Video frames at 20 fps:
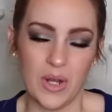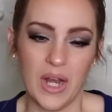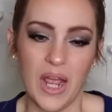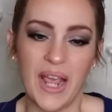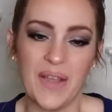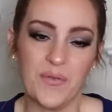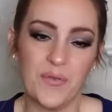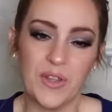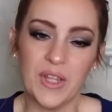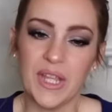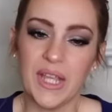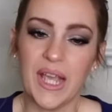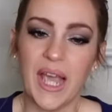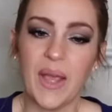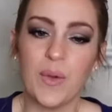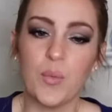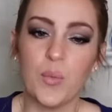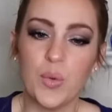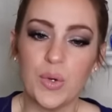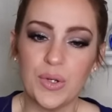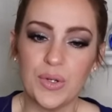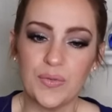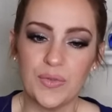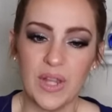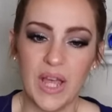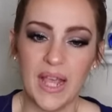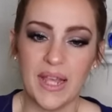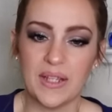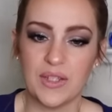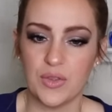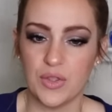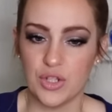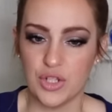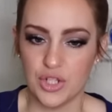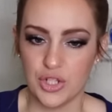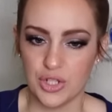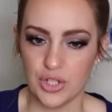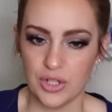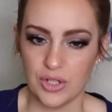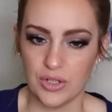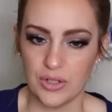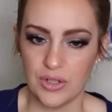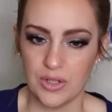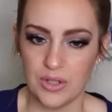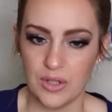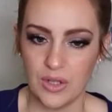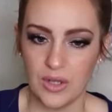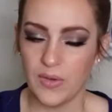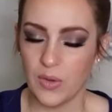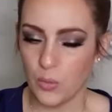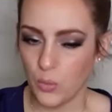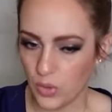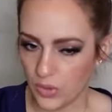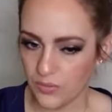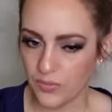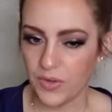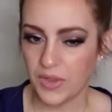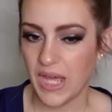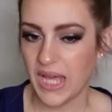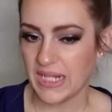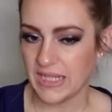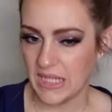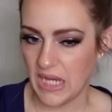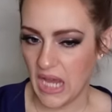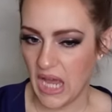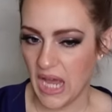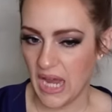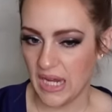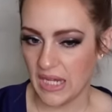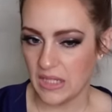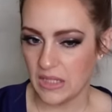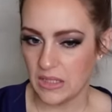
I feel like I would have liked the shirt if it weren't for that tie.